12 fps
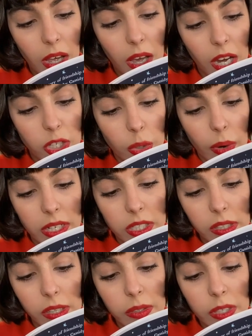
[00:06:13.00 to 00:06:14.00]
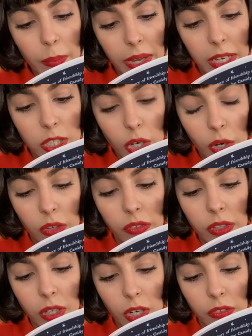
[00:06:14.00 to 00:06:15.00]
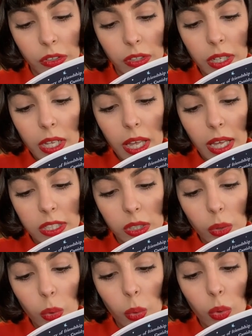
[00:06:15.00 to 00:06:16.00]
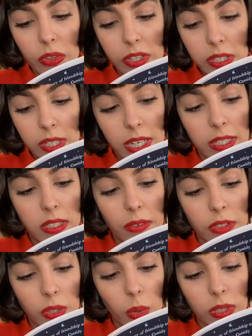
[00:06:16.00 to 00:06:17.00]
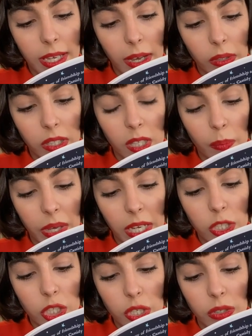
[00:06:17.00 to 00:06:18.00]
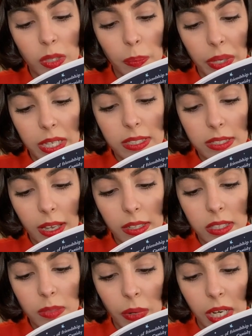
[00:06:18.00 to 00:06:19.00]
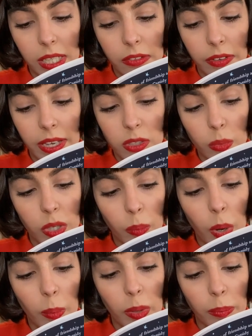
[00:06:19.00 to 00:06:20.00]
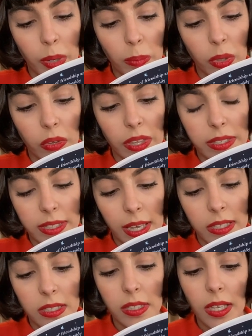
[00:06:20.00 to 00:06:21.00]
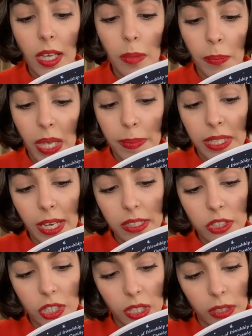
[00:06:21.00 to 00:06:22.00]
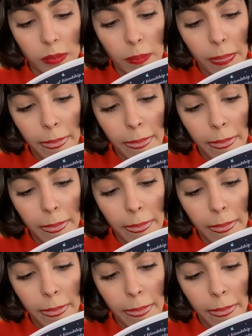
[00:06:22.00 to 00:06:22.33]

I try to load the page over and over until all the tickets have sold out and the page shows a big sad smiley face with a pop-up bubble that says, maybe next year.